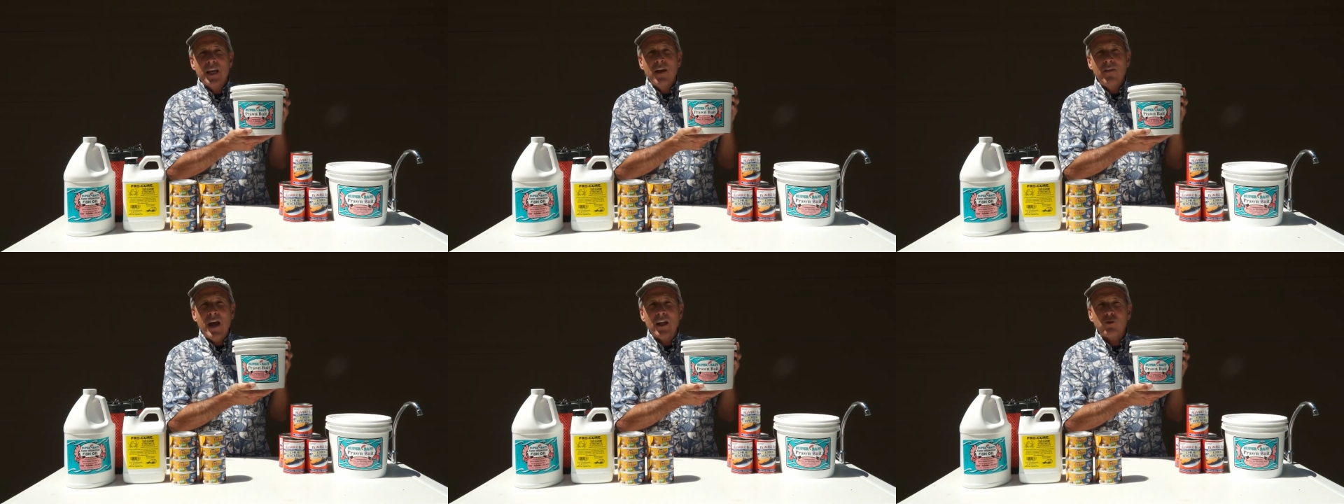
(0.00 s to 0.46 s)

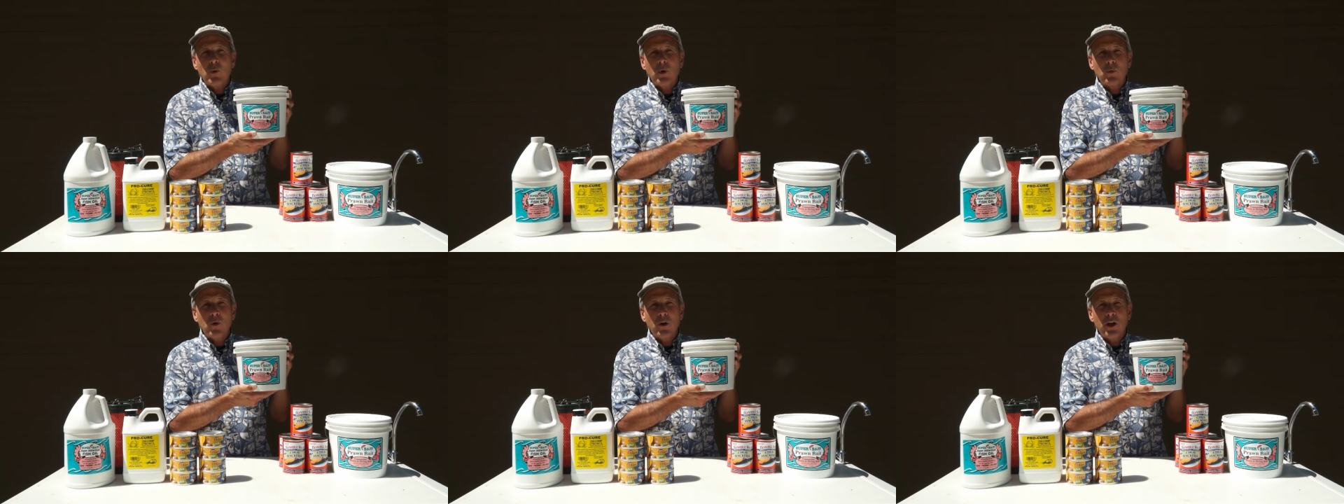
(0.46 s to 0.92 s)
and that's
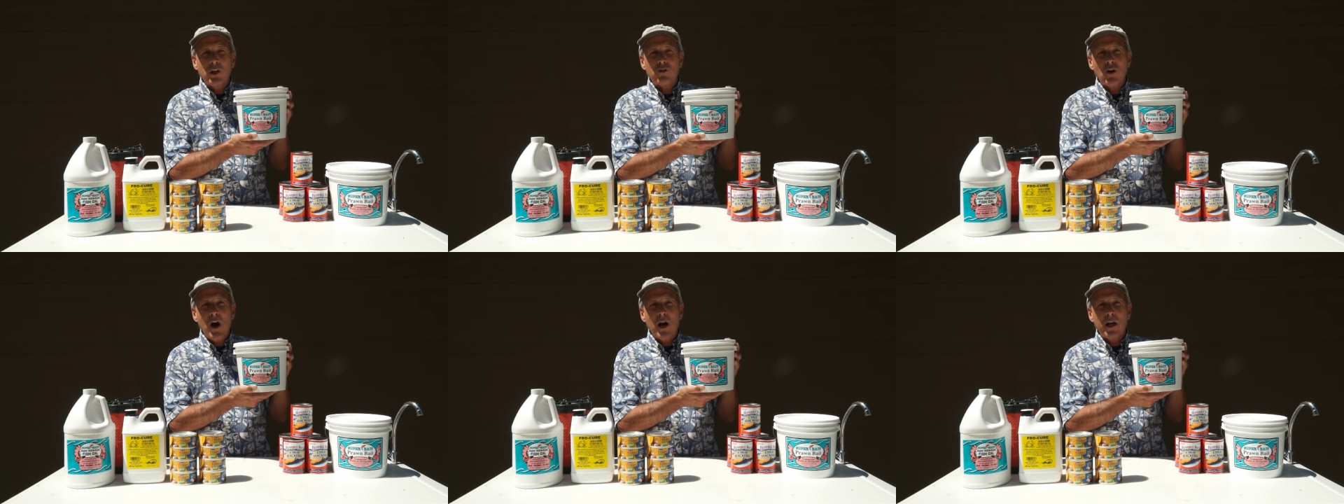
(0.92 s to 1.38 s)
what we're going to
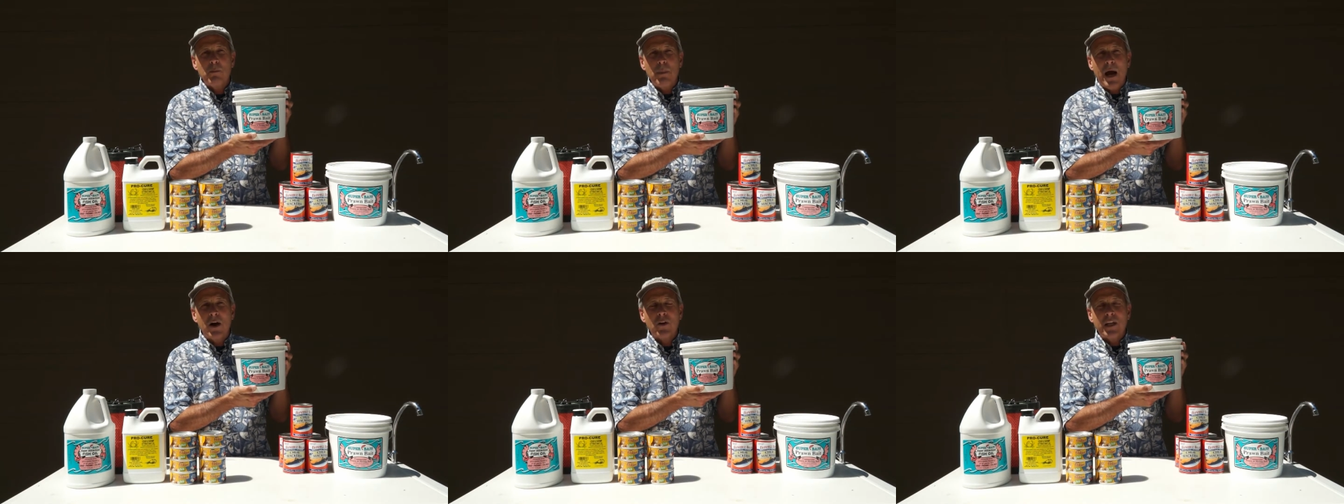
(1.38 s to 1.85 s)
talk
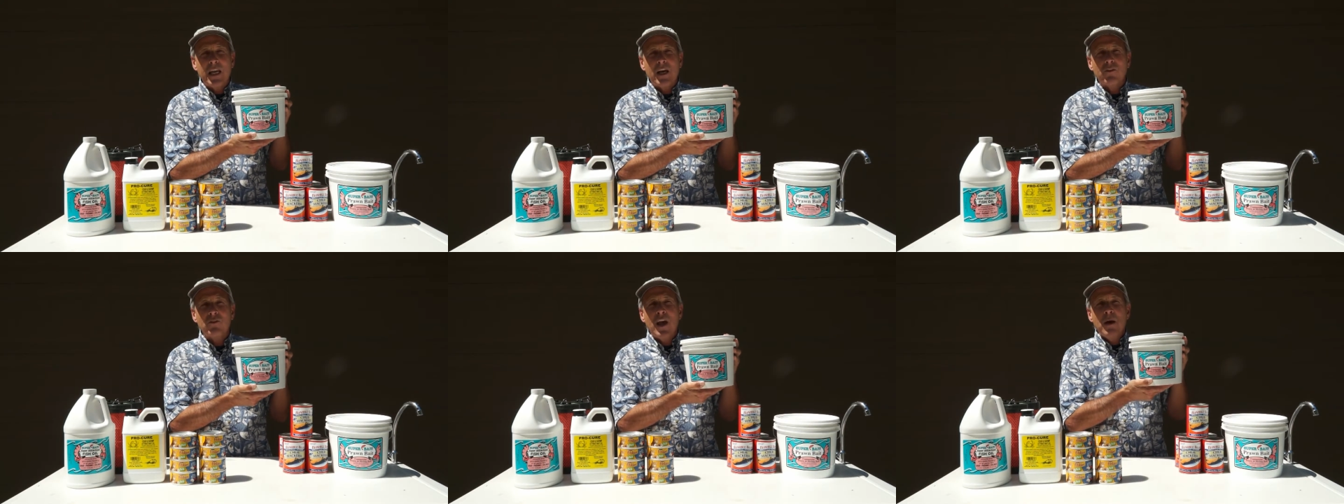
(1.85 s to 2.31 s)
about,
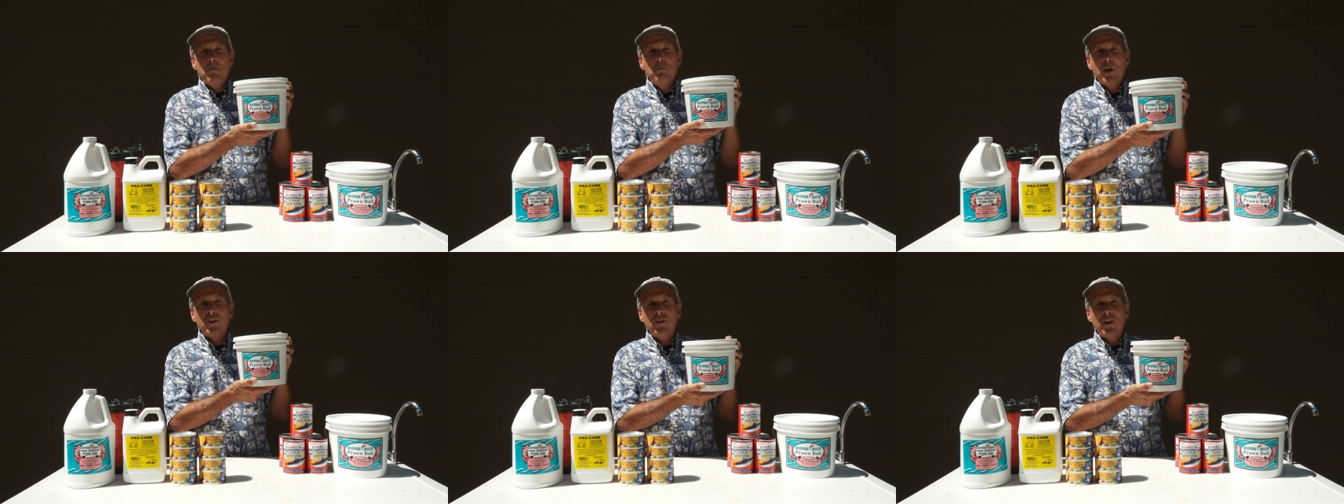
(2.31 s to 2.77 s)
is
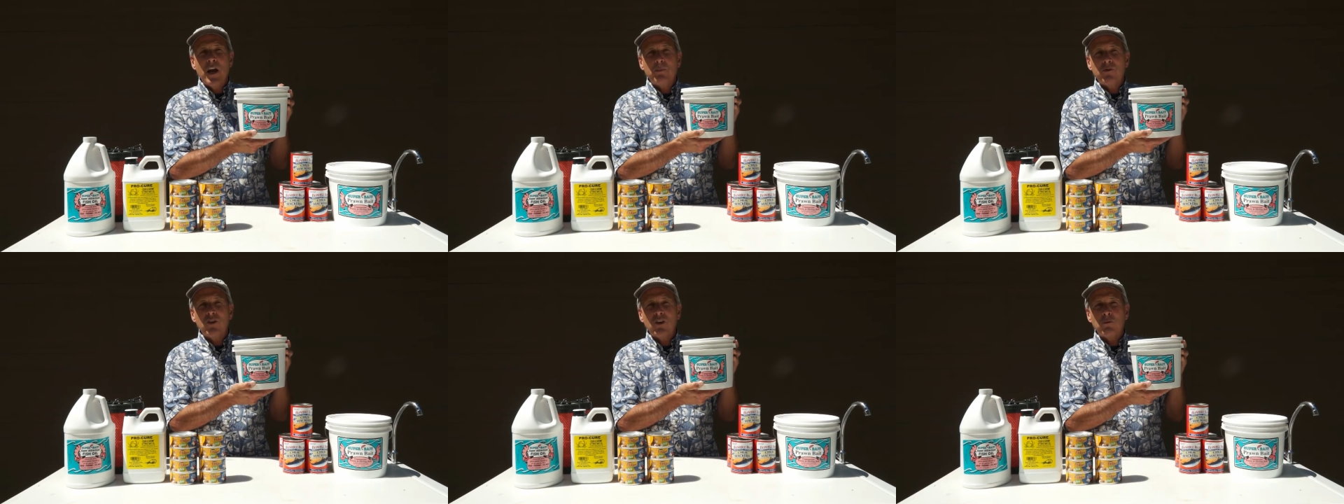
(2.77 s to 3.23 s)
mixing
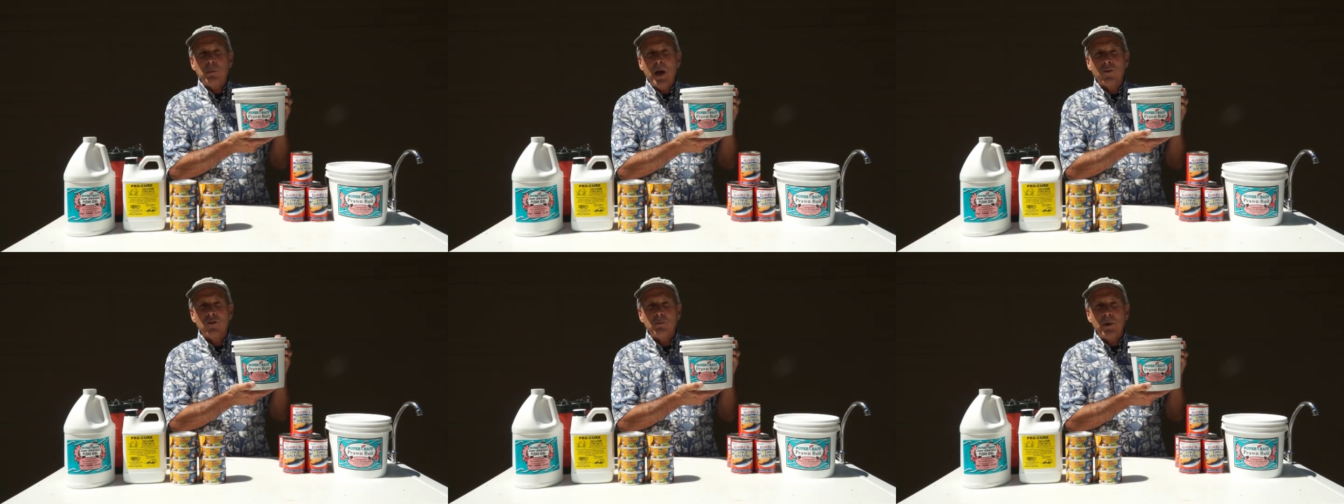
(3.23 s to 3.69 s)
up 6
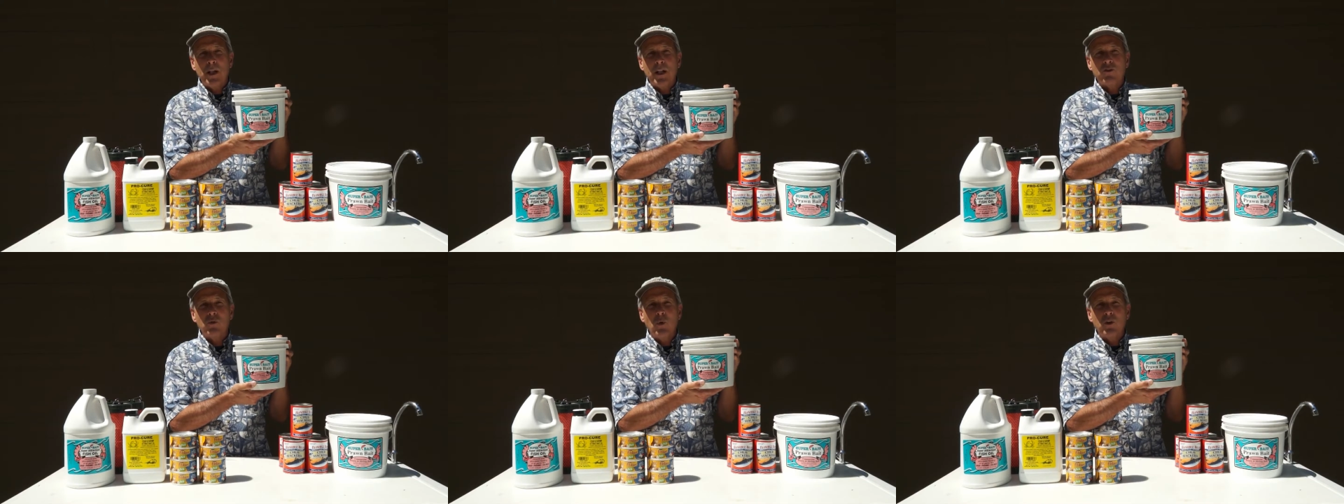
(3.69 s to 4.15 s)
pounds of
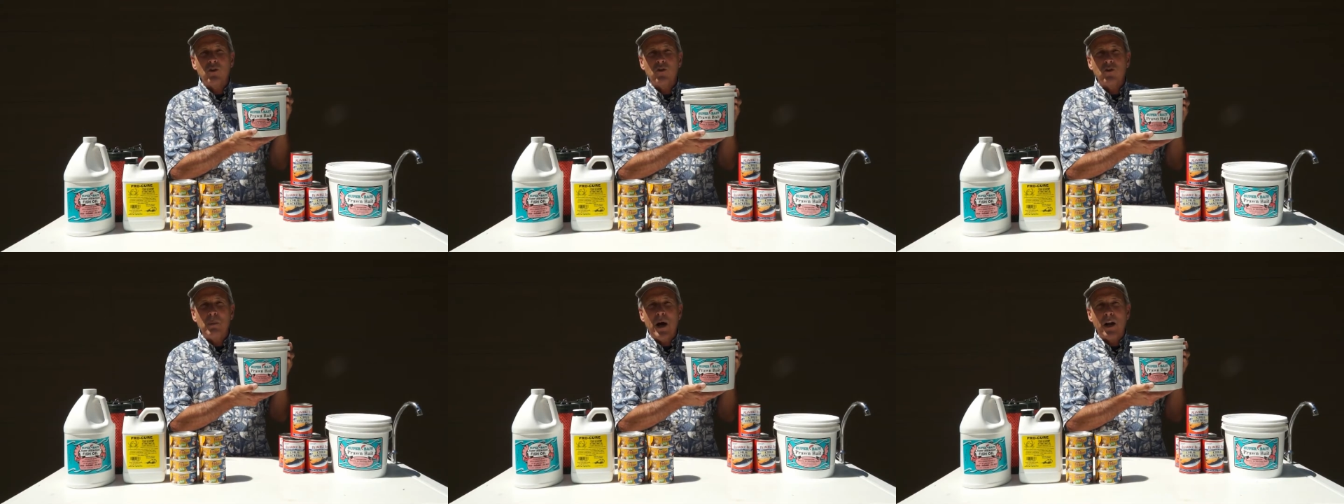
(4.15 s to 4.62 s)
pellets, which
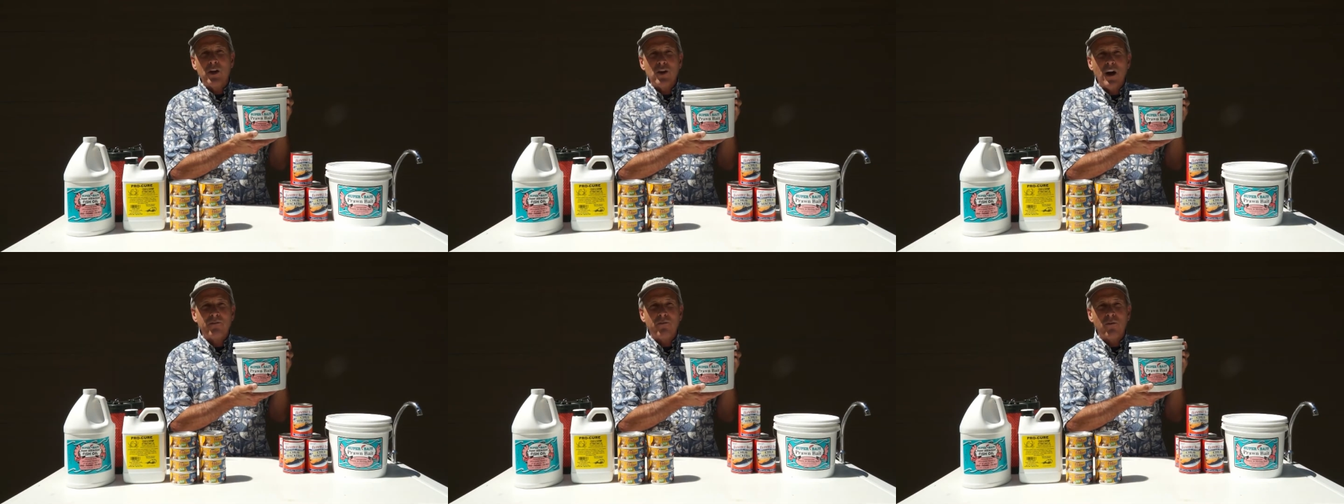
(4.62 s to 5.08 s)
is about
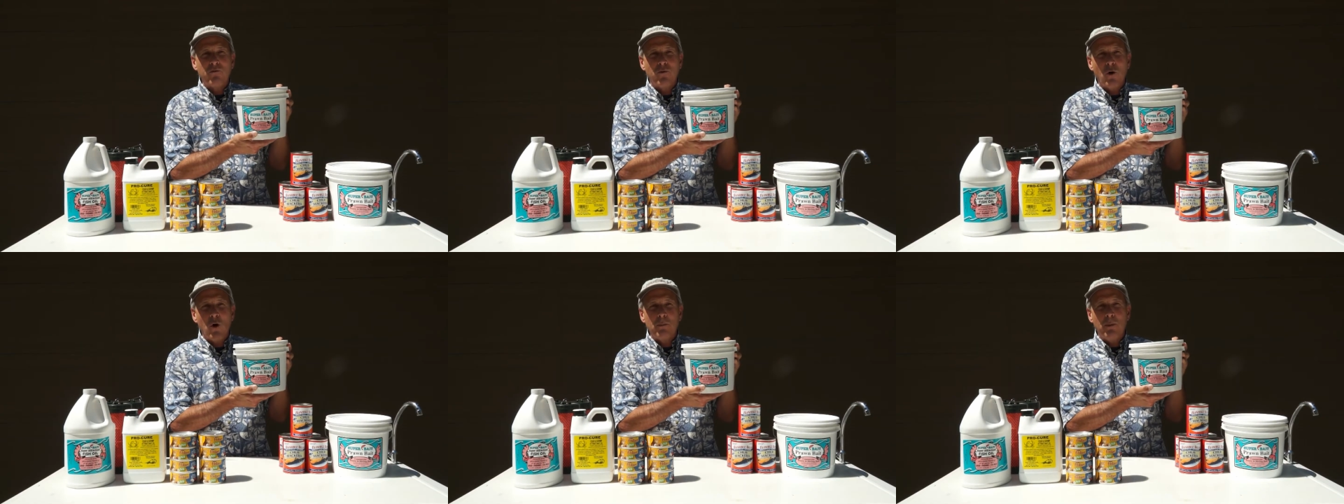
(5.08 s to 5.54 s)
enough for
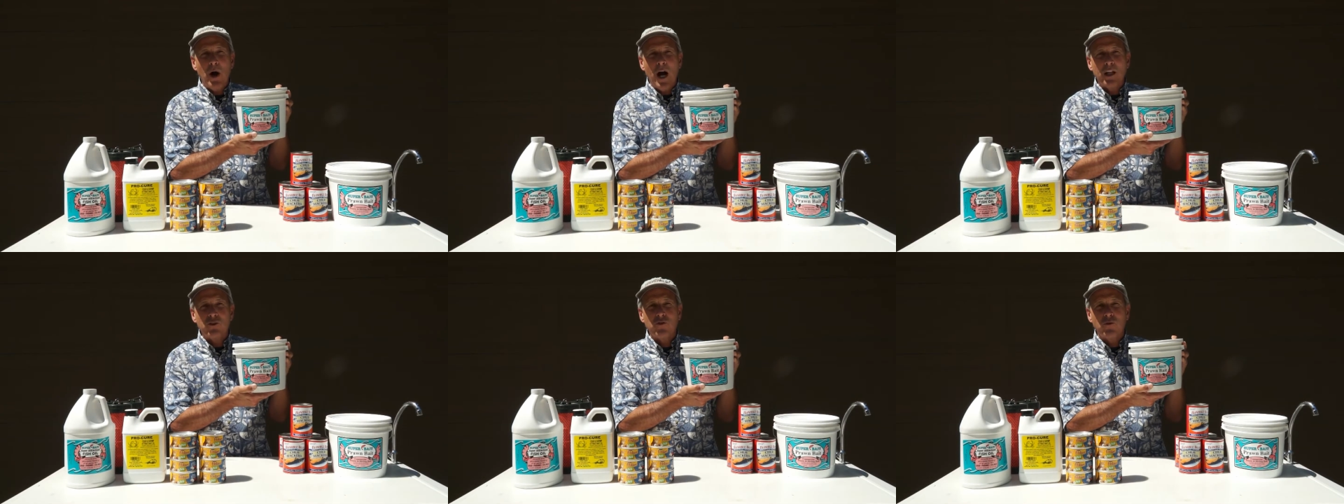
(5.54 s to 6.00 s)
4
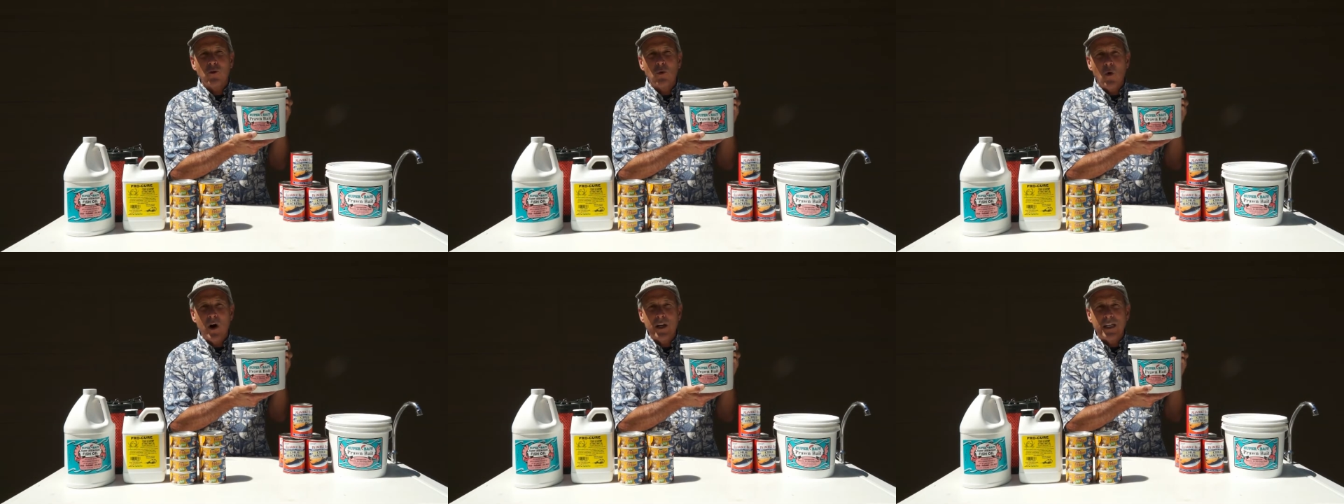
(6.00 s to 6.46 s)
pots for
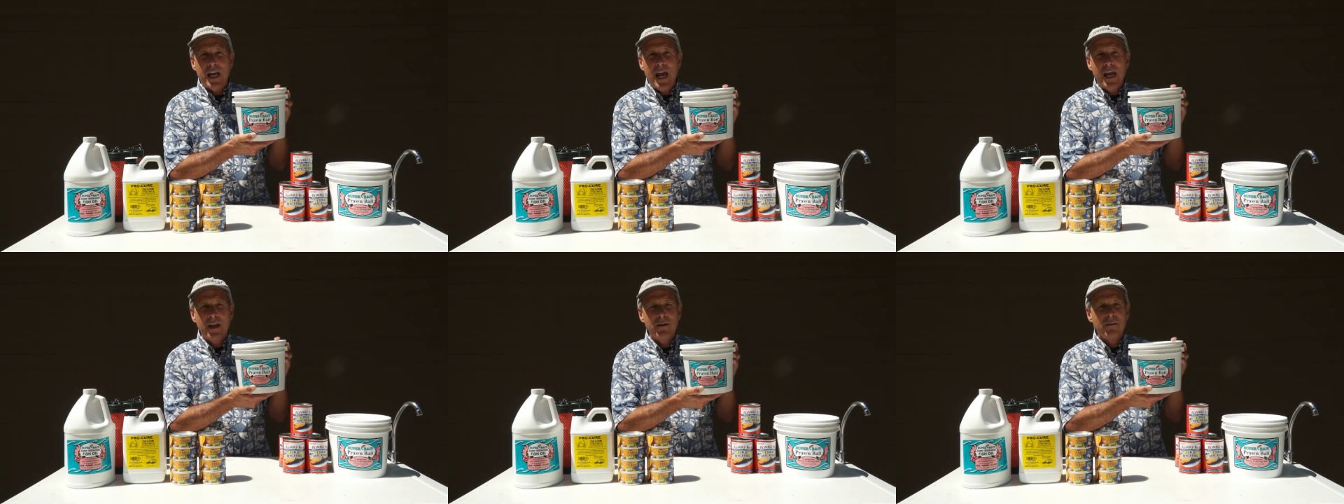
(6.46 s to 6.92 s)
one
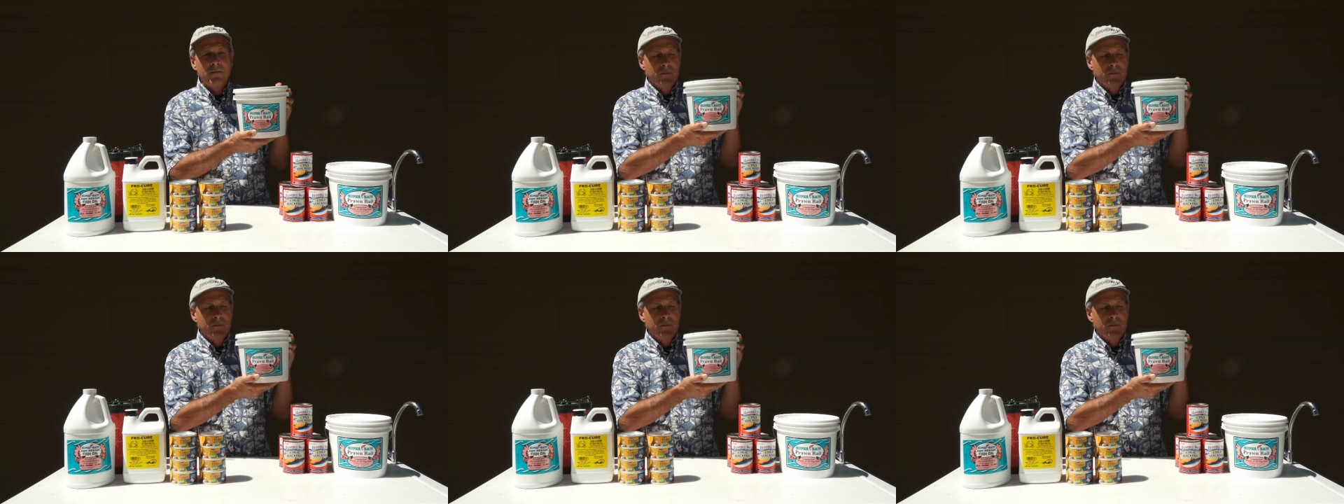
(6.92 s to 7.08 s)
day.